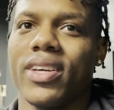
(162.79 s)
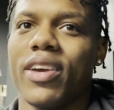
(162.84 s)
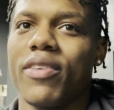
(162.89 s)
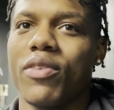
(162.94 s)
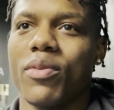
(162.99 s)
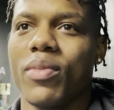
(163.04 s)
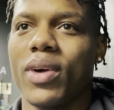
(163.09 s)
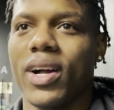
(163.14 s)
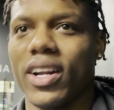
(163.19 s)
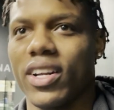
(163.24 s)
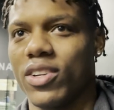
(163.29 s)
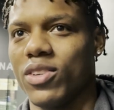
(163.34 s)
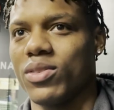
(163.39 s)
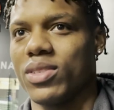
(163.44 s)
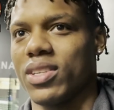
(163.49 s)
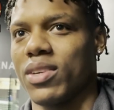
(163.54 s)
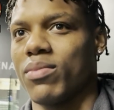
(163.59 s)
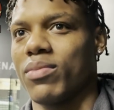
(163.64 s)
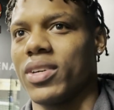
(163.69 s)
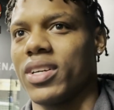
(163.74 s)
Everybody do
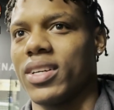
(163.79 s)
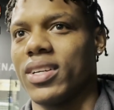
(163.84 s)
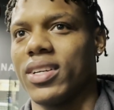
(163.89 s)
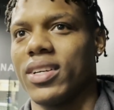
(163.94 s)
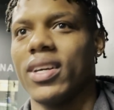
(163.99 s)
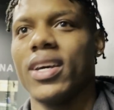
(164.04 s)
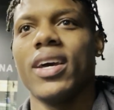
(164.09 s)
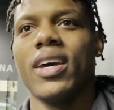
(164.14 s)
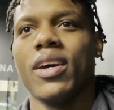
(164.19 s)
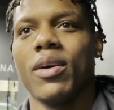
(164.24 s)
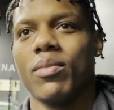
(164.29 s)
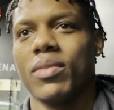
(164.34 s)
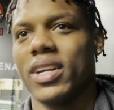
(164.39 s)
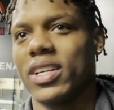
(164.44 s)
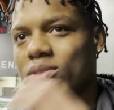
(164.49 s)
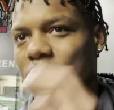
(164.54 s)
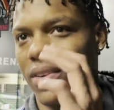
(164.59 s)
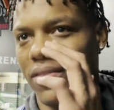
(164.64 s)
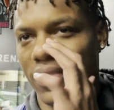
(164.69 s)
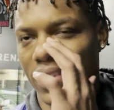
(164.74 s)
something good. And
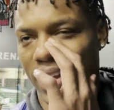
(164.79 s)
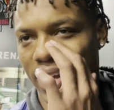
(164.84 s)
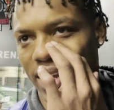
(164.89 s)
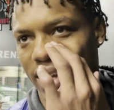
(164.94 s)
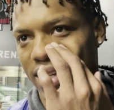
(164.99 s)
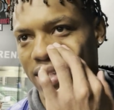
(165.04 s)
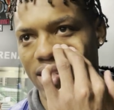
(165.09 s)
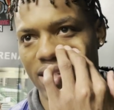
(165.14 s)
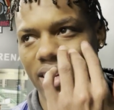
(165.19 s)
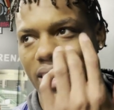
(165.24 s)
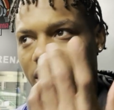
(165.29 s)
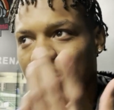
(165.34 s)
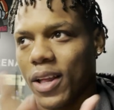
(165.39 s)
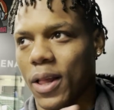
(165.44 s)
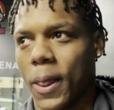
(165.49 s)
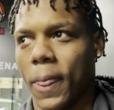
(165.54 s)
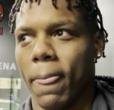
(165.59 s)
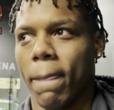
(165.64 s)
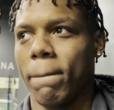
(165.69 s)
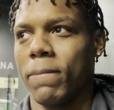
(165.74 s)
that's why I feel like each
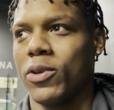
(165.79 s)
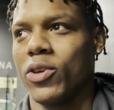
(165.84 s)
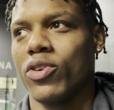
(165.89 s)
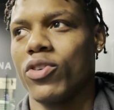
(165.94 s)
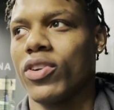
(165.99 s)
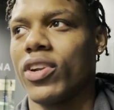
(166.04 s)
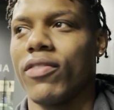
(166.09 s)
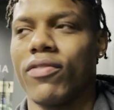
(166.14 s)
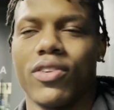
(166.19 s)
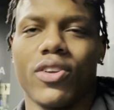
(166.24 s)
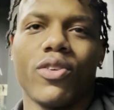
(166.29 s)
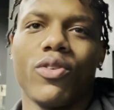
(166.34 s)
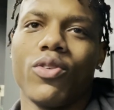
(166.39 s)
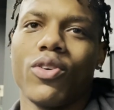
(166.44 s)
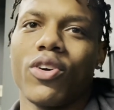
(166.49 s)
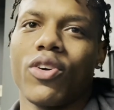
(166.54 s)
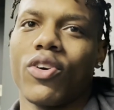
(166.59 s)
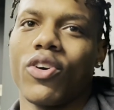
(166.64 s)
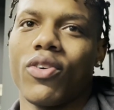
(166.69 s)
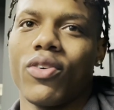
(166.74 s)
night, you don't ever know
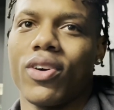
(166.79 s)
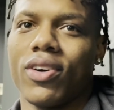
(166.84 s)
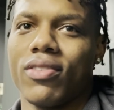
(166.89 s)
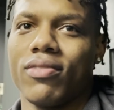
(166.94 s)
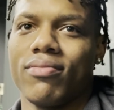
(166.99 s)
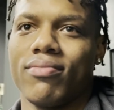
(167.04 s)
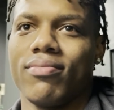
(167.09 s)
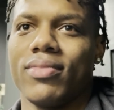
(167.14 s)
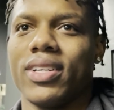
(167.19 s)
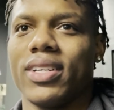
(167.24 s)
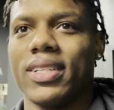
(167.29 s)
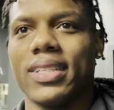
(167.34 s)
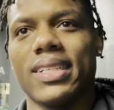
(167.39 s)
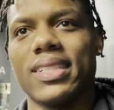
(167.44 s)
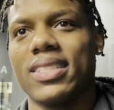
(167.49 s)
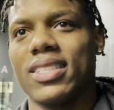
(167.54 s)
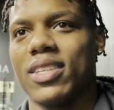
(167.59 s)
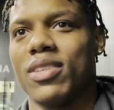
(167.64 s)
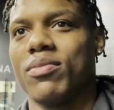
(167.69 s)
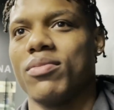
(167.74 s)
who's going to go off. But
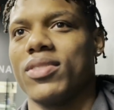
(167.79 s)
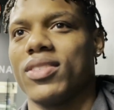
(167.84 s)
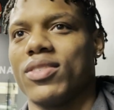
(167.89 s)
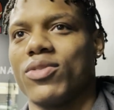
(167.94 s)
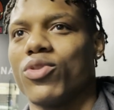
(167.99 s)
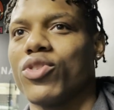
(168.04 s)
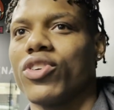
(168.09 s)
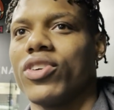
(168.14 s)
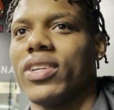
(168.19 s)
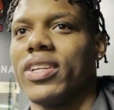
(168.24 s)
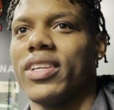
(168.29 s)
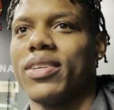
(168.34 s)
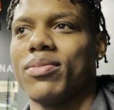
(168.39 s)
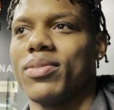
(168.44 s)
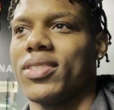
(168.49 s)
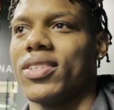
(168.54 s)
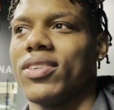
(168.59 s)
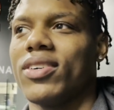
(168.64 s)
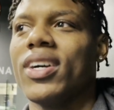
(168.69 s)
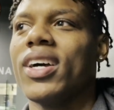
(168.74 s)
this team is real
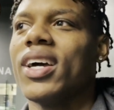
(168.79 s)
deep, so